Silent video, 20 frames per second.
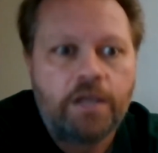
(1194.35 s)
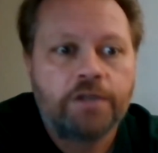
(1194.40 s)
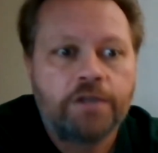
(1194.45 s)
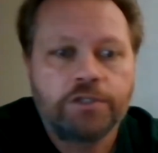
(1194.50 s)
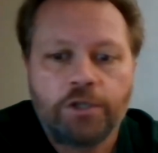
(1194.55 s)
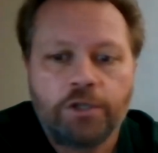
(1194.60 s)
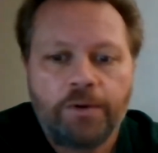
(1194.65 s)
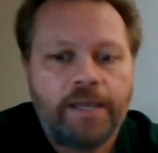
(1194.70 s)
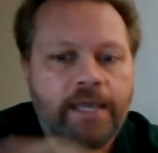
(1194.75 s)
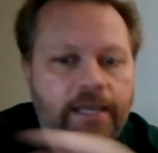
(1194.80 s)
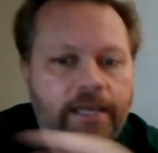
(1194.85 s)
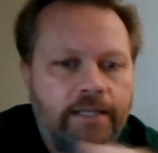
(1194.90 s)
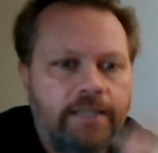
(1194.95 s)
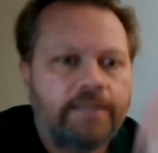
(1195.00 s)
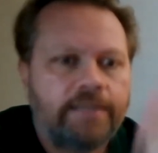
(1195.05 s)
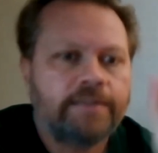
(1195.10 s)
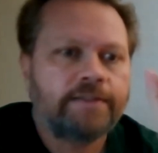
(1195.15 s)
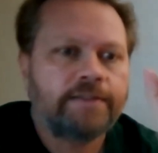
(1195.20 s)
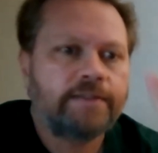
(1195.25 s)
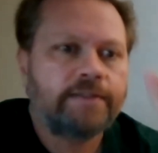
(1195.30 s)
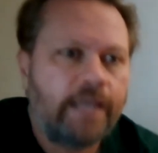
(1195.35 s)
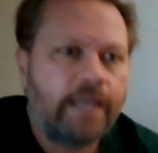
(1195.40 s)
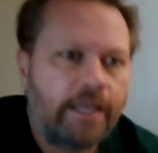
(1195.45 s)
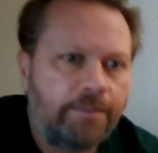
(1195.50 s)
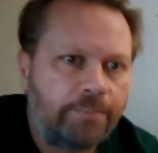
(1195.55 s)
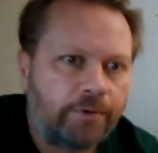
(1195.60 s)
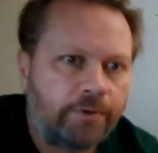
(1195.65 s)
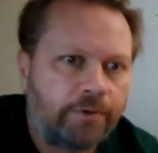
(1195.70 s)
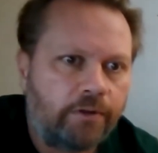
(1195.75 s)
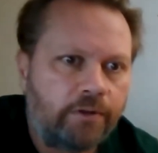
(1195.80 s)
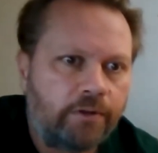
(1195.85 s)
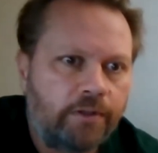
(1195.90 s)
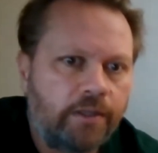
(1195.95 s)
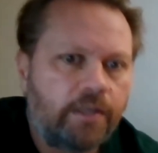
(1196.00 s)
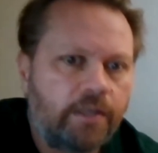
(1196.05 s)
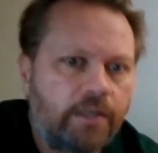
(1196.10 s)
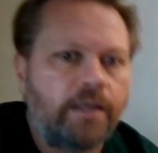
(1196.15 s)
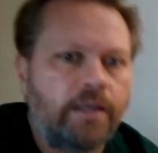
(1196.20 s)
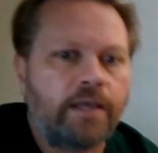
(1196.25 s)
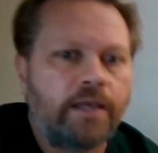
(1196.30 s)
So any sample
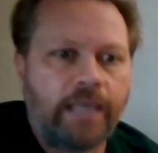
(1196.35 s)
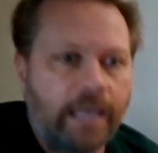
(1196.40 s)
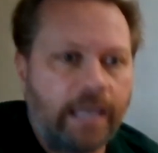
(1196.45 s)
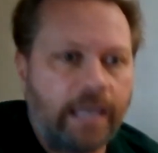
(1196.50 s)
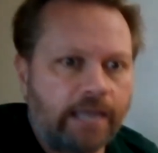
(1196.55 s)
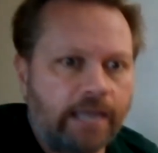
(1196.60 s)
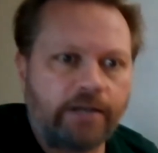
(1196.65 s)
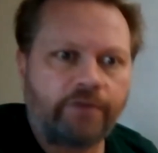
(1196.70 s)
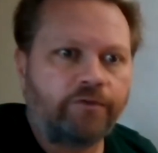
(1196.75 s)
can,